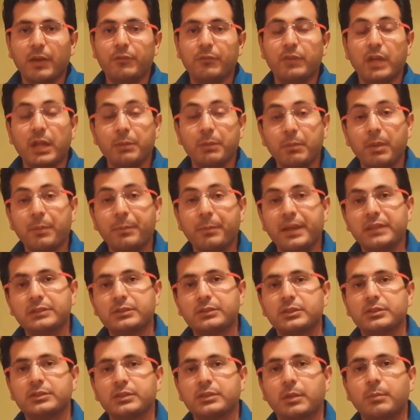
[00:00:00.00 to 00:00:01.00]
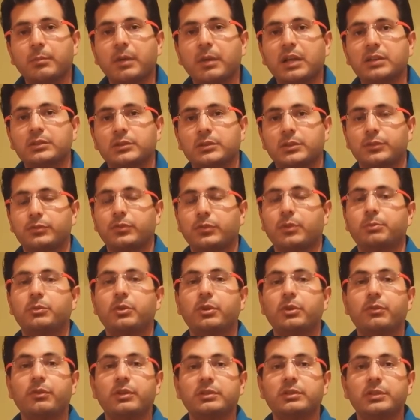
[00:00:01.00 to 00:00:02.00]
I've done my bachelor's and master's from
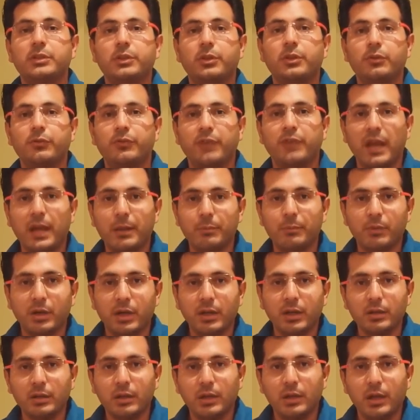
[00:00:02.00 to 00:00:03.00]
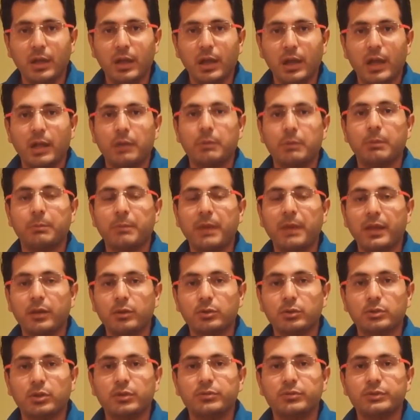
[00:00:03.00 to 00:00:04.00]
University of Canberra and I'm a
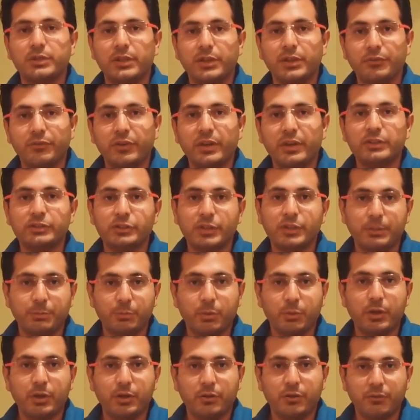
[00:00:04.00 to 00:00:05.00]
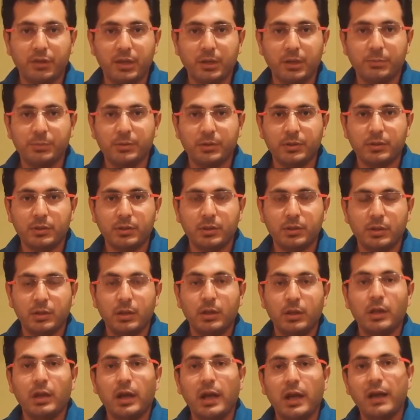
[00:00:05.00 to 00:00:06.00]
Microsoft certified SharePoint developer.
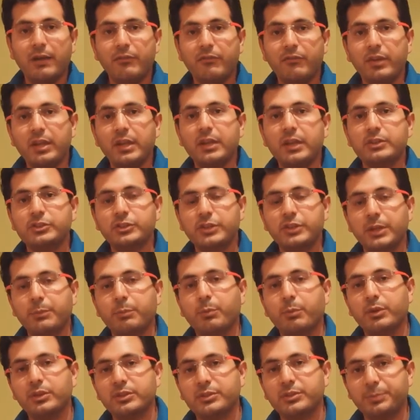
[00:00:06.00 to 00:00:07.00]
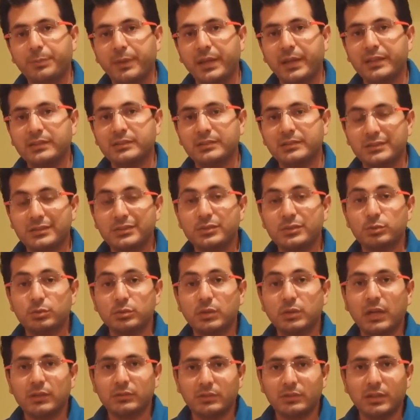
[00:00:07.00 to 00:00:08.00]
I've been in SharePoint space since
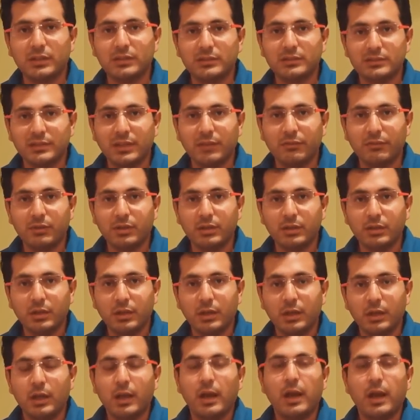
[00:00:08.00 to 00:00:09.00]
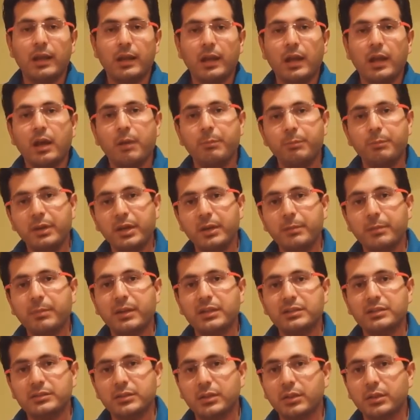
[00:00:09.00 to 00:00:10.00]
2007 and I update
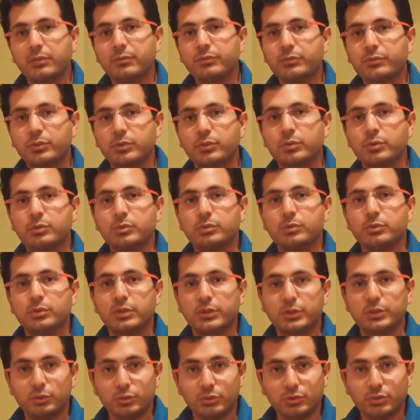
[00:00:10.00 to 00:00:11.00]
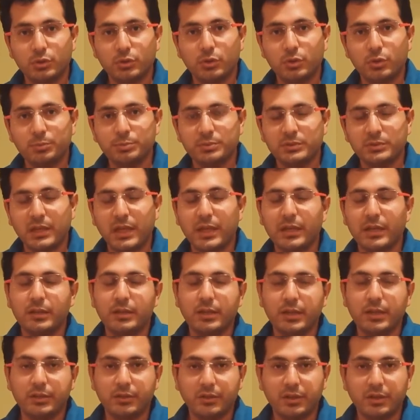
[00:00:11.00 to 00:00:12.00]
myself through the user groups and
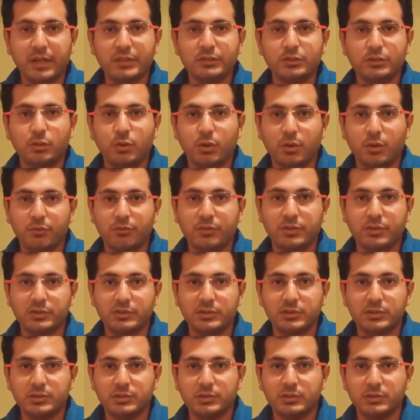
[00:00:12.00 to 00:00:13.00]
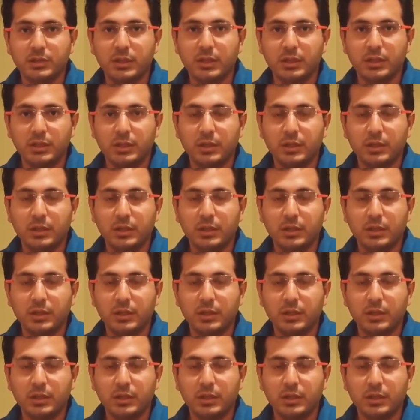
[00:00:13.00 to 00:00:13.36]
the international conferences.